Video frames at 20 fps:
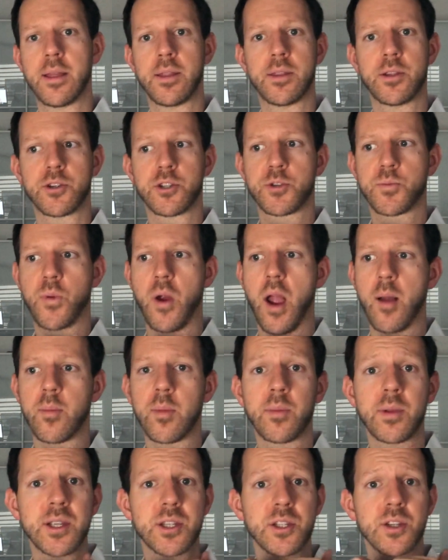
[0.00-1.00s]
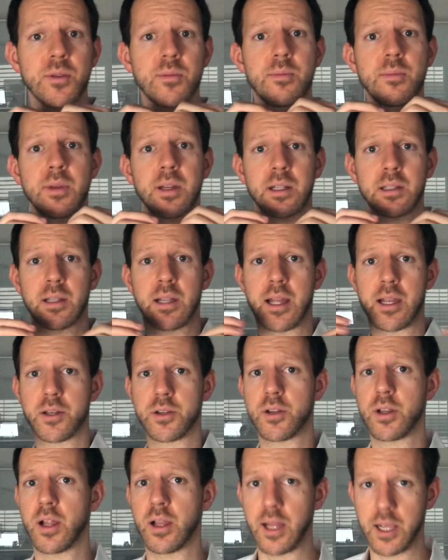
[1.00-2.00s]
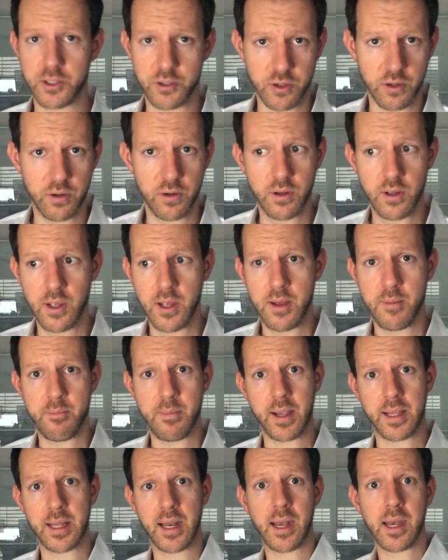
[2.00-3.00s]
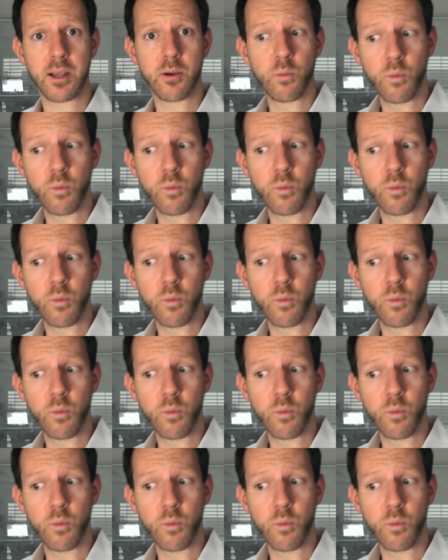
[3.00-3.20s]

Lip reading: There's probably some electromagnetic